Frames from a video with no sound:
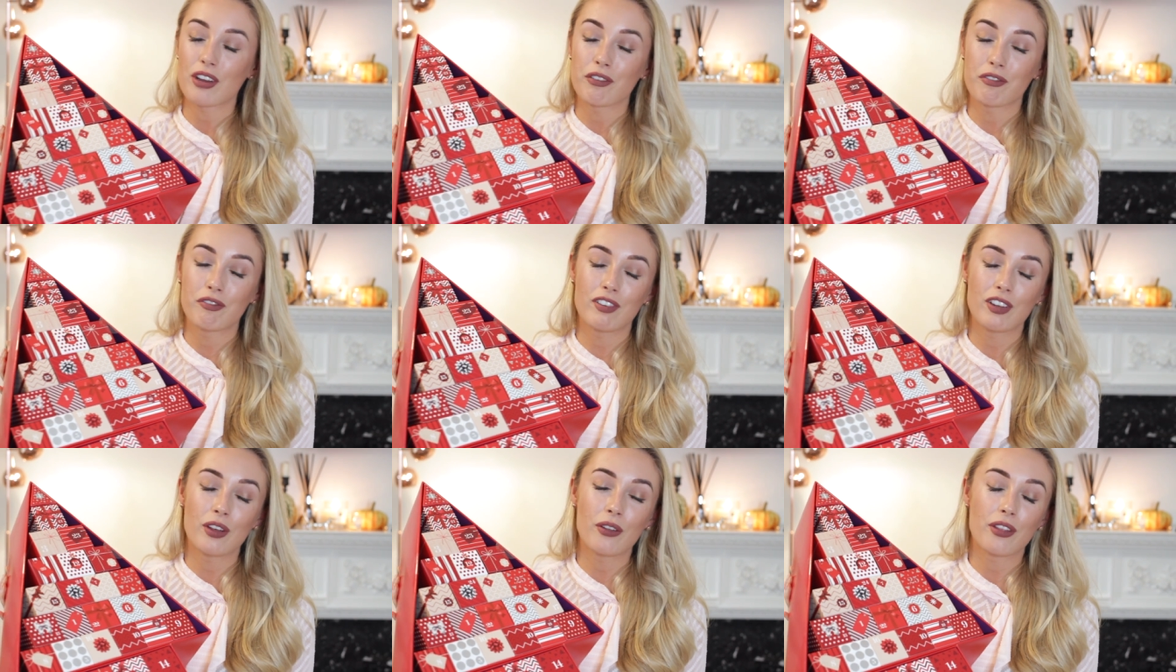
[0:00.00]
I
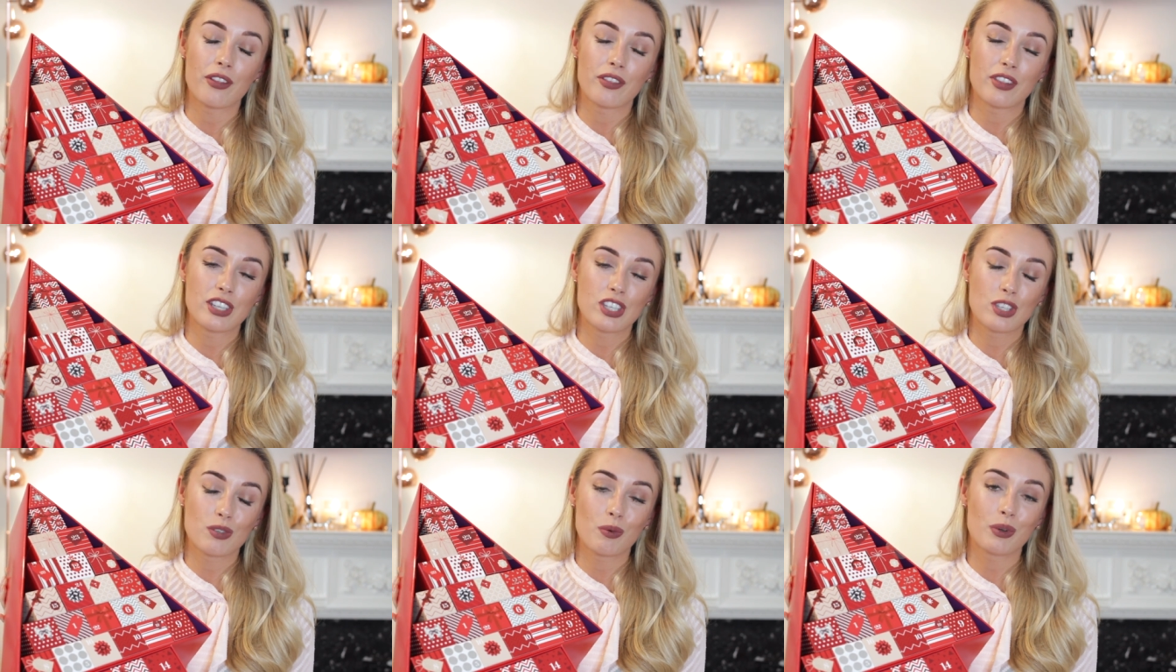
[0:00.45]
feel
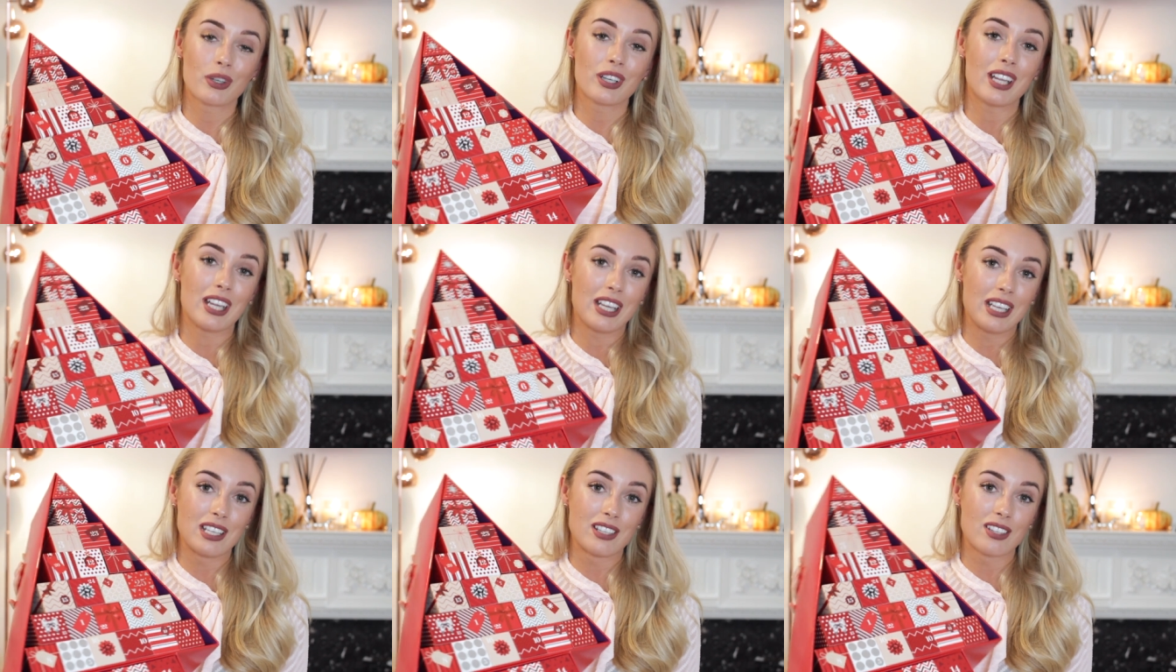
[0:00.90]
that this one
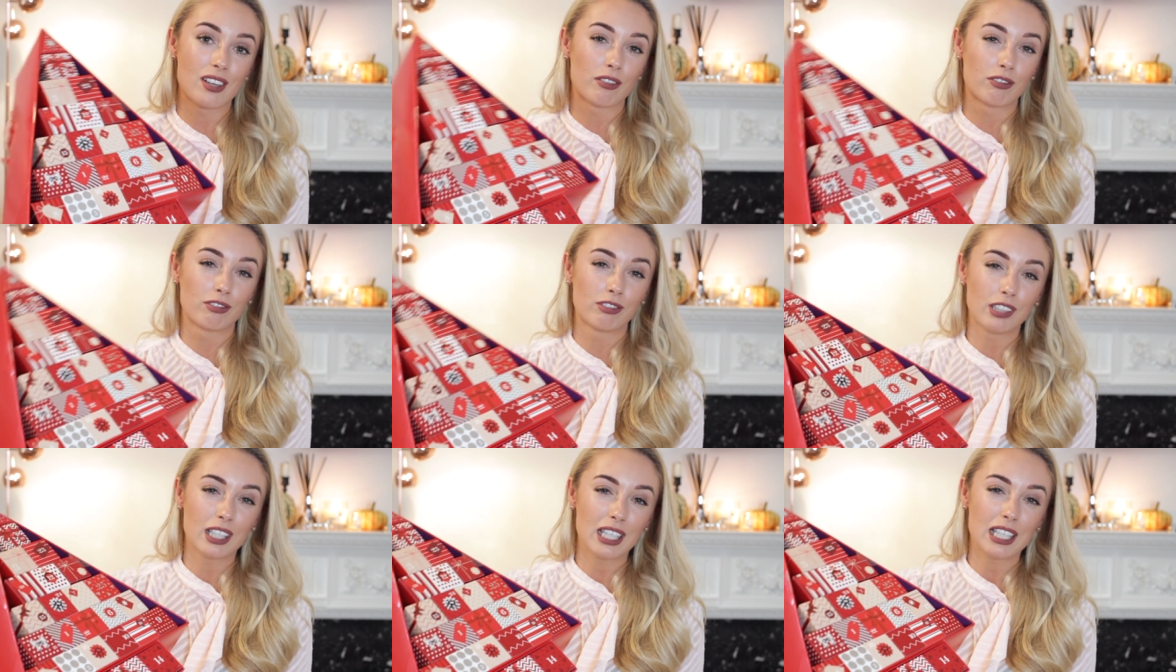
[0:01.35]
is
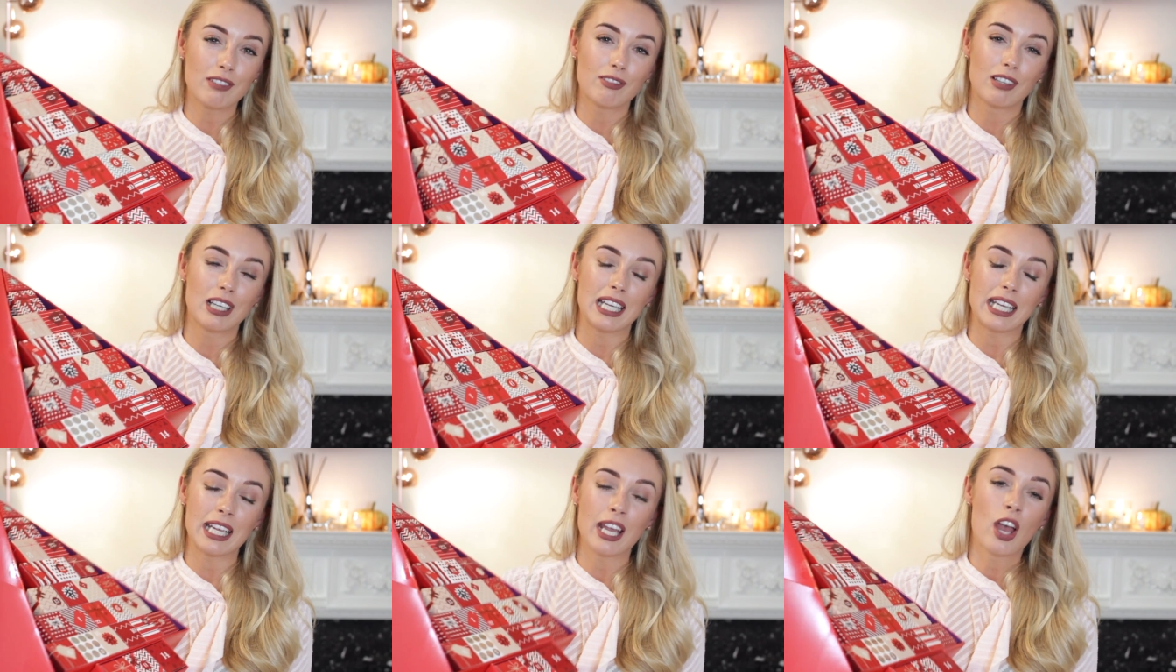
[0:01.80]
a really
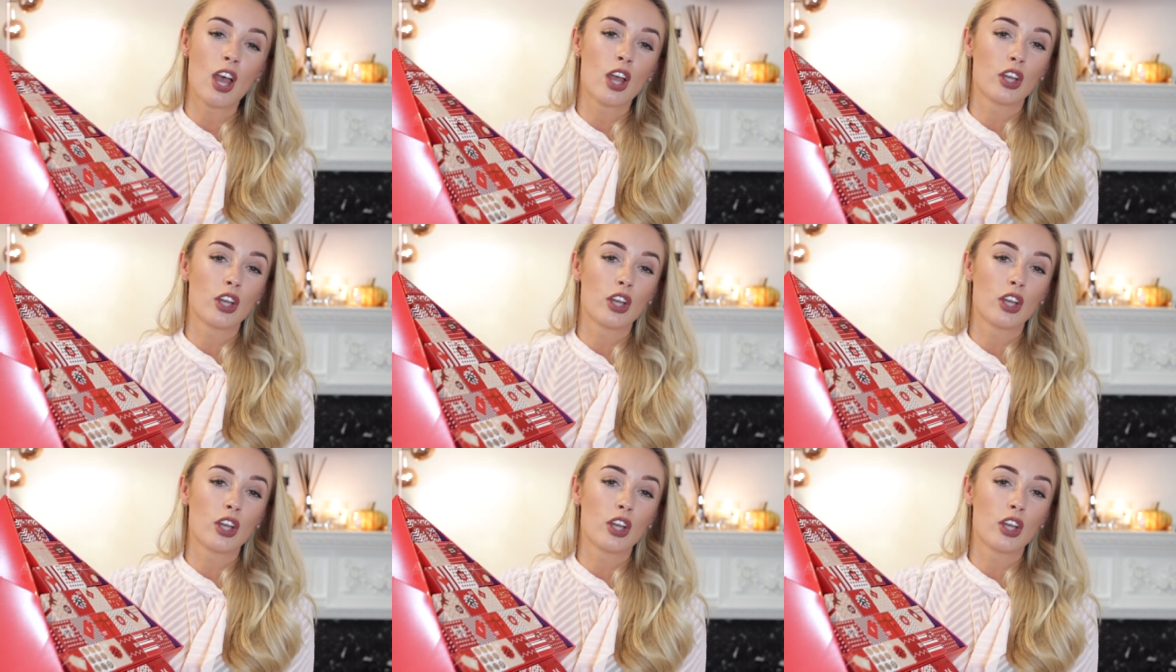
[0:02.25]
really